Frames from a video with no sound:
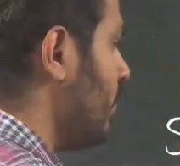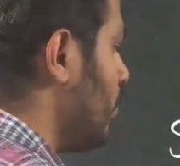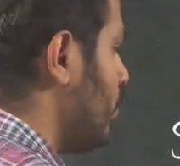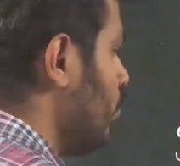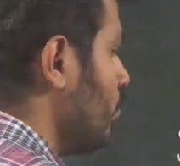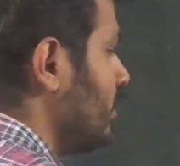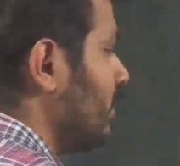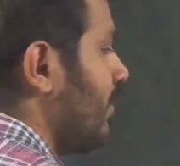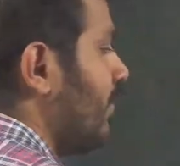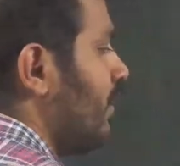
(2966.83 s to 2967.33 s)

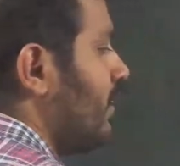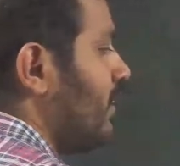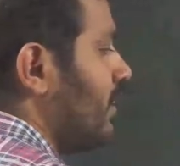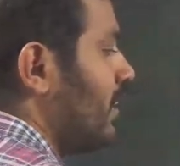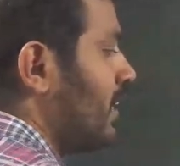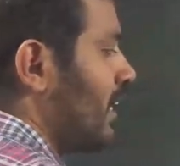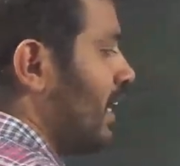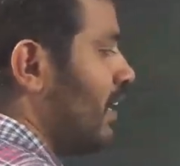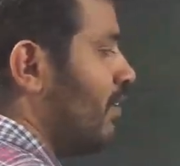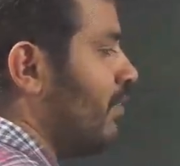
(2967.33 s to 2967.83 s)
273
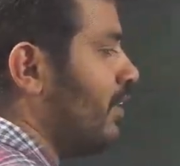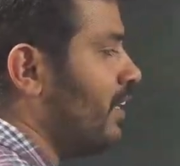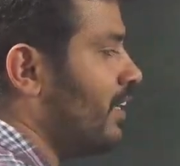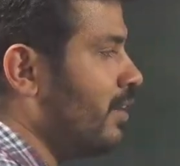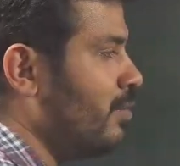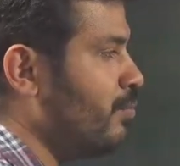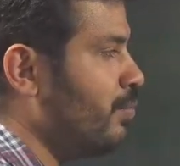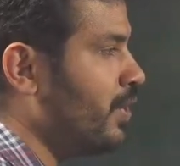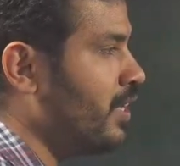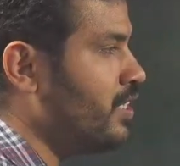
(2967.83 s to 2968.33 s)
Kelvin
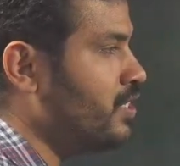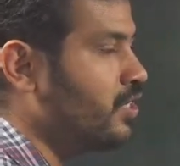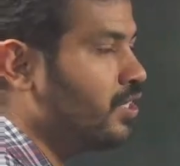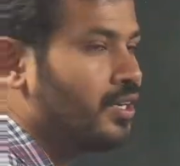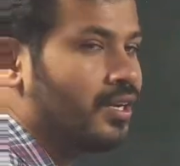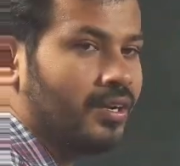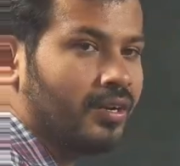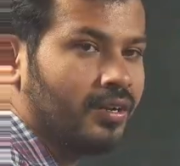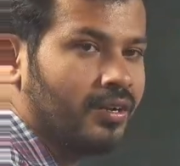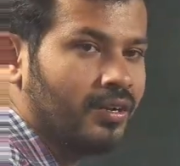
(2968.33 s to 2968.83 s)

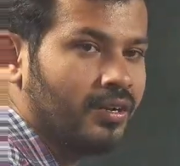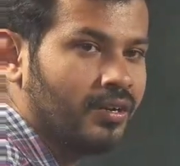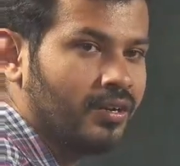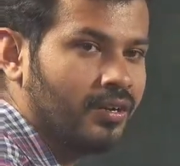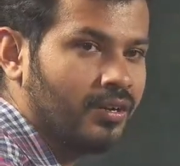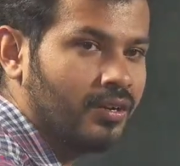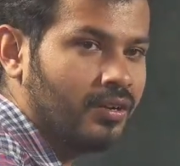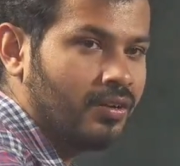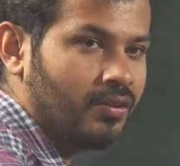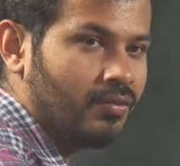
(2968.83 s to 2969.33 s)
temperature,
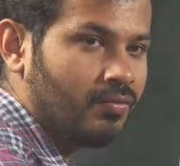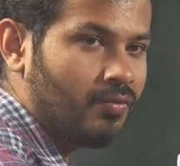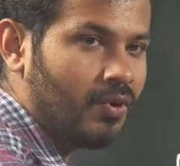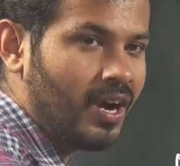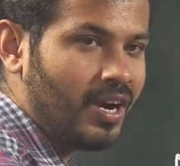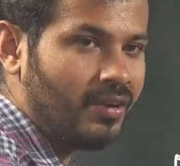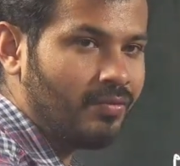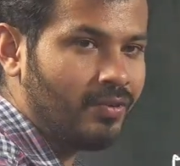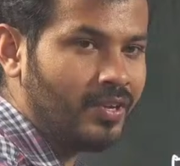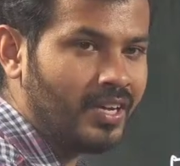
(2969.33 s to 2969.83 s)

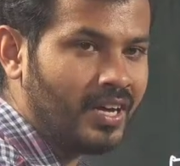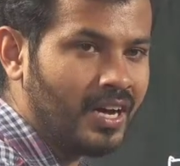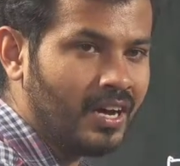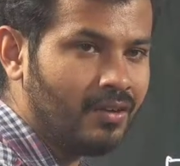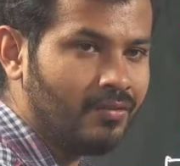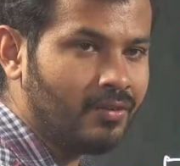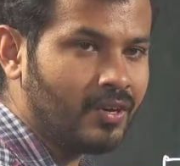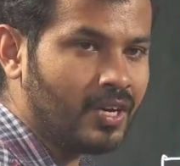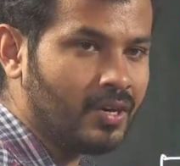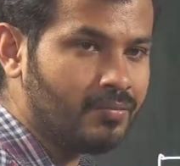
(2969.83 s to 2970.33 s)
what we have
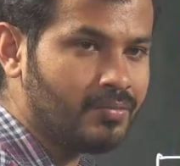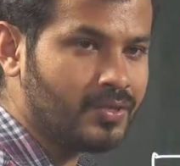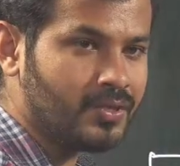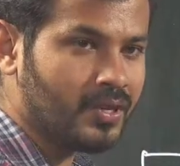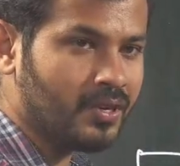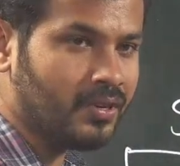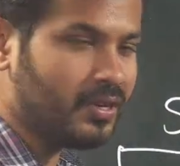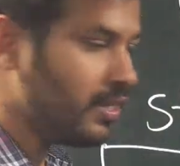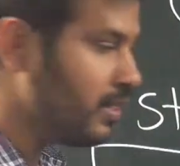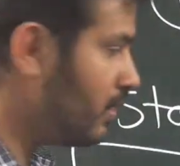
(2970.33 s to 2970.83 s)

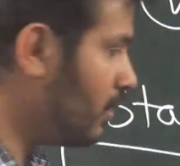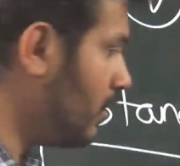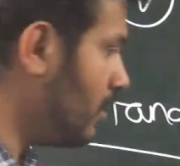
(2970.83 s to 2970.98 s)
observed